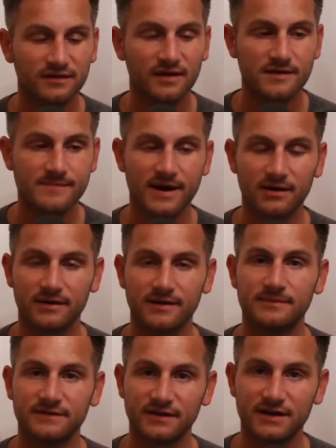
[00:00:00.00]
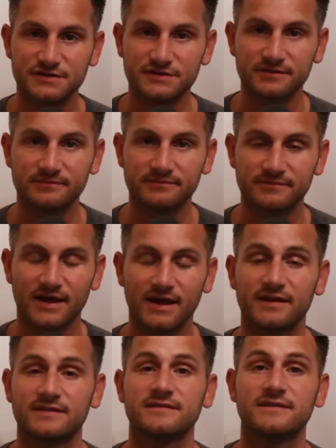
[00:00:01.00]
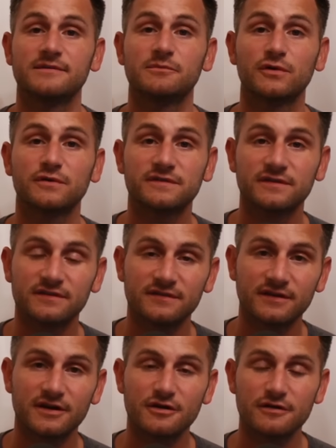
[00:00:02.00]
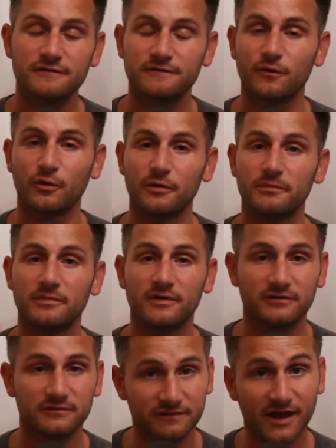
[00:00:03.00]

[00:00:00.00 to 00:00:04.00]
say about imitation, that it's the most sincere form of